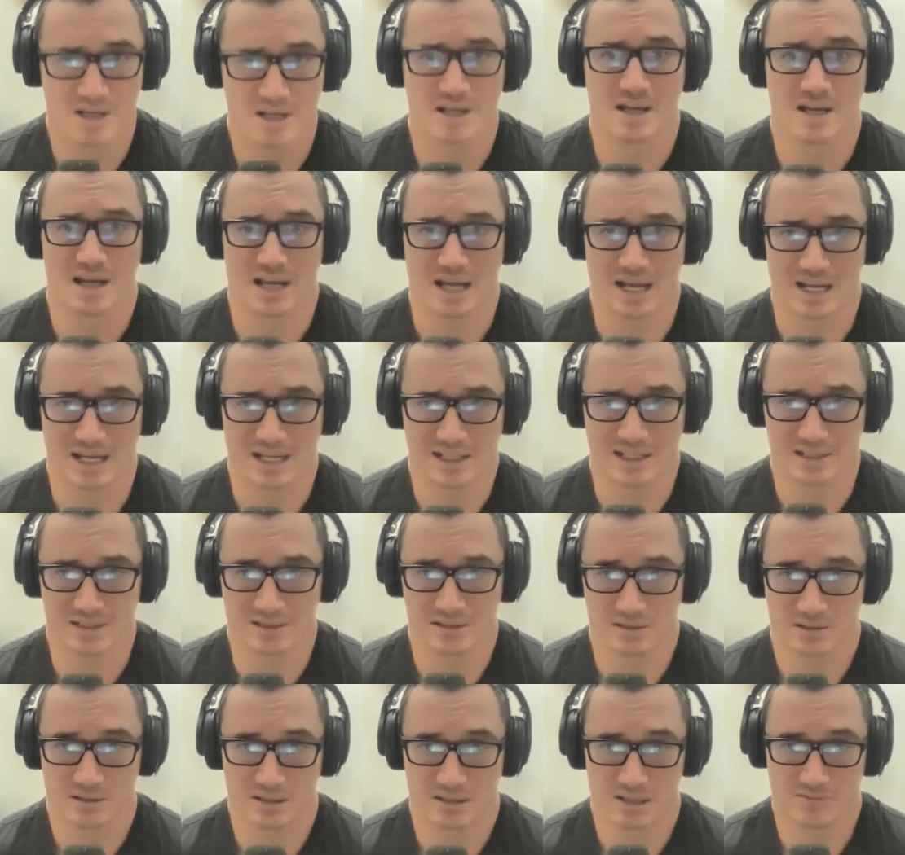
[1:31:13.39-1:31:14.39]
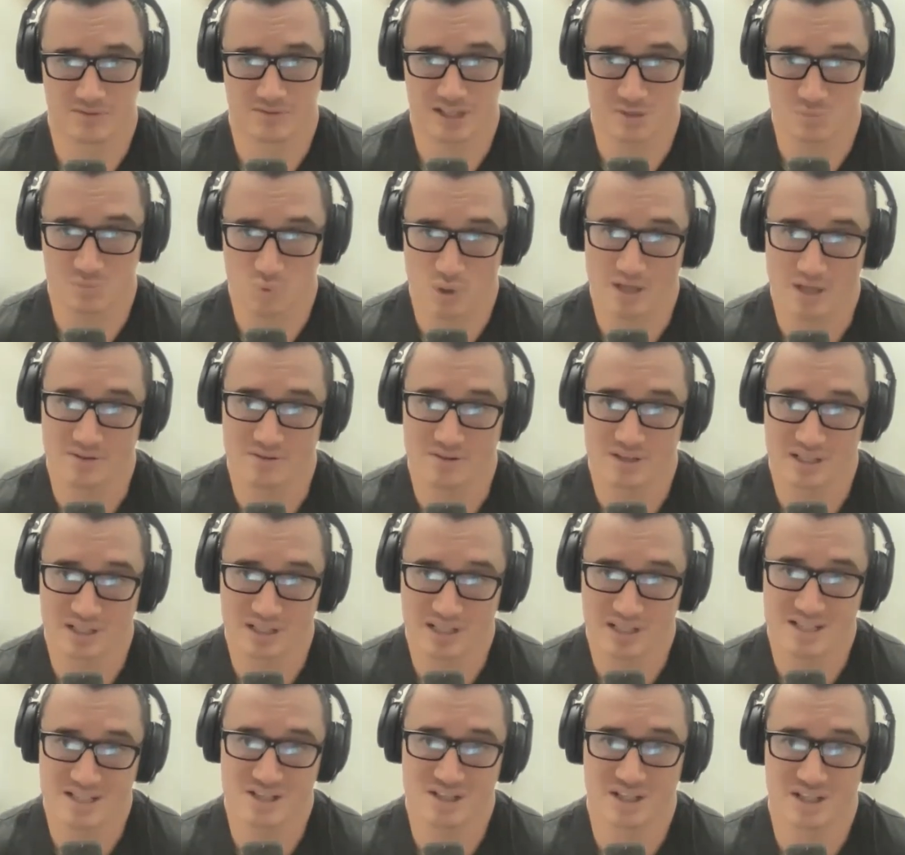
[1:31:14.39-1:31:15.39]
Mm-hmm. And if there's one thing
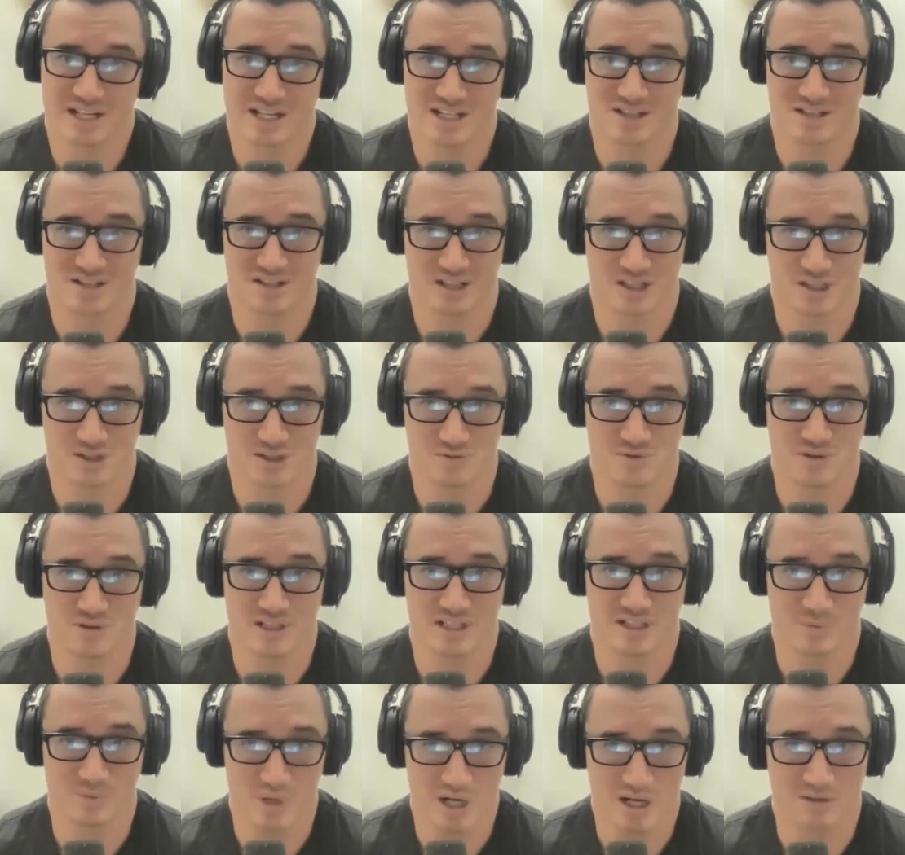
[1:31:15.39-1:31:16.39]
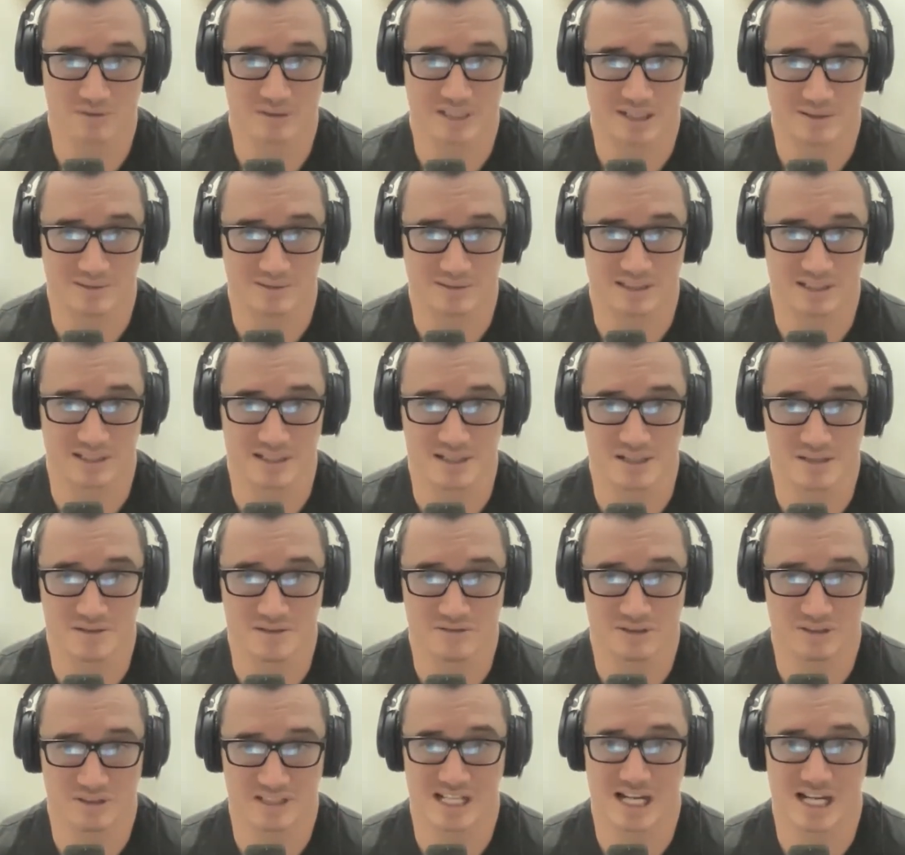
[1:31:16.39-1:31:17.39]
education does really well nowadays
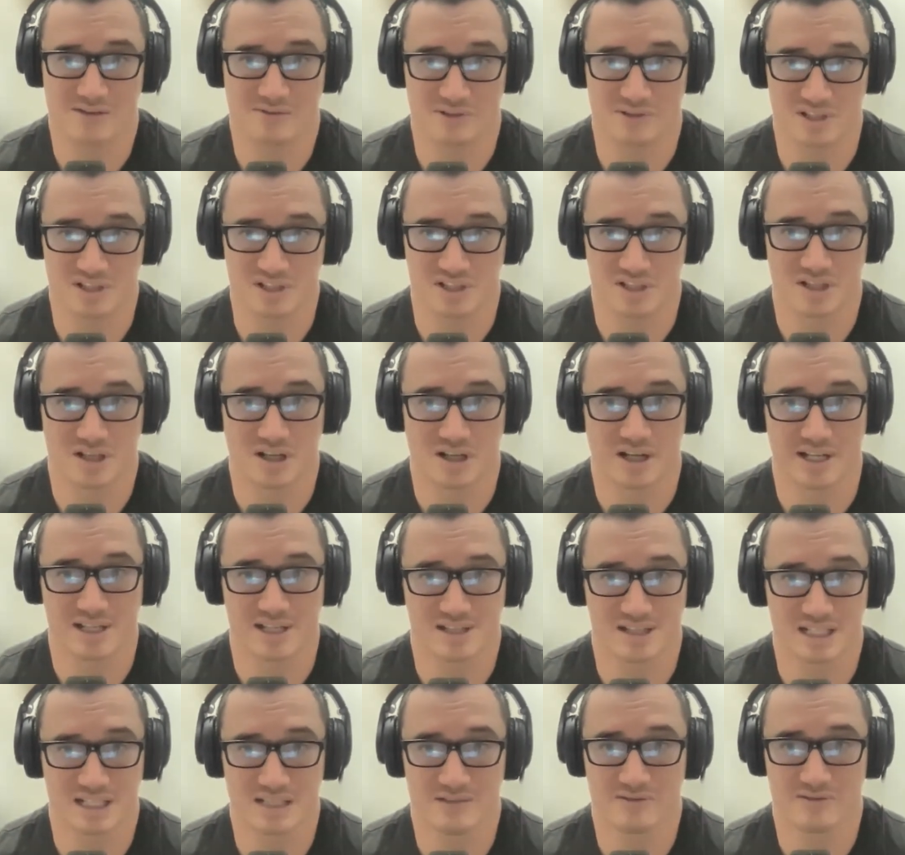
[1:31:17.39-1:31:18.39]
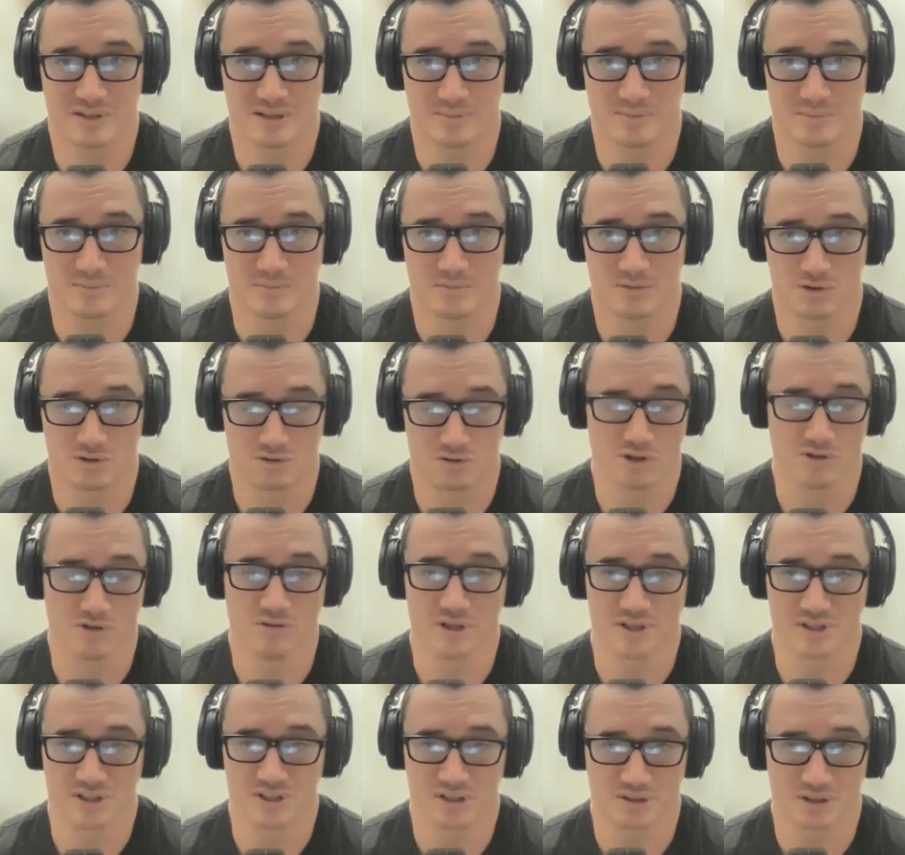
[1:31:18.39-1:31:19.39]
for the average guy, it's leave him
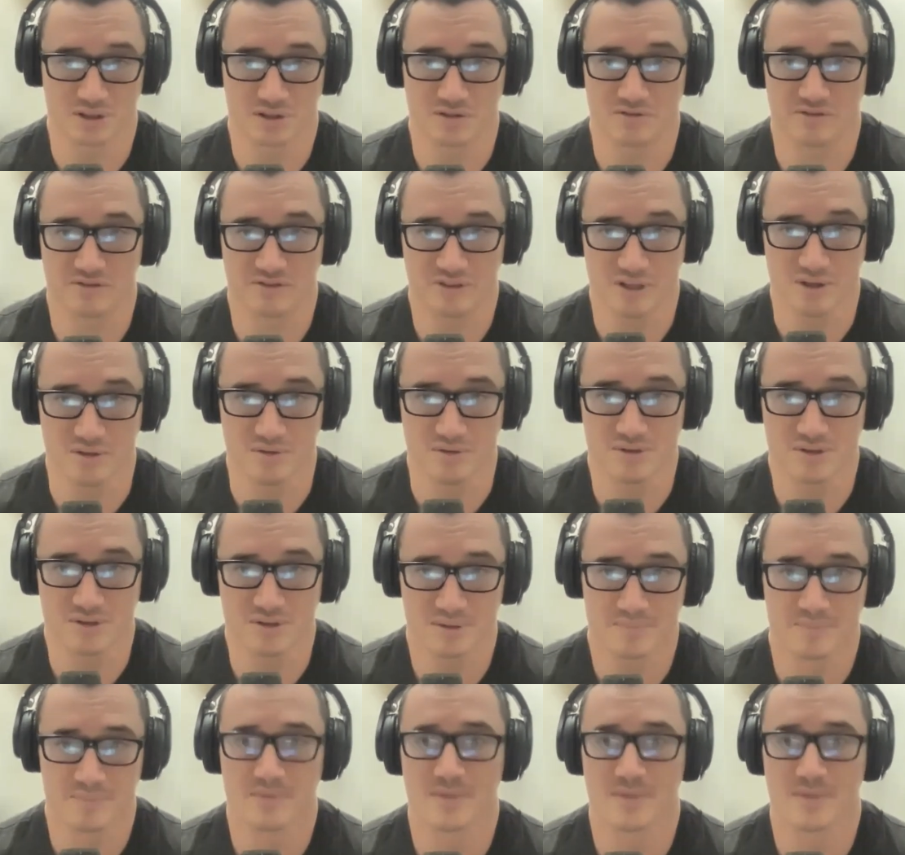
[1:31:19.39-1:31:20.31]
rootless and confused.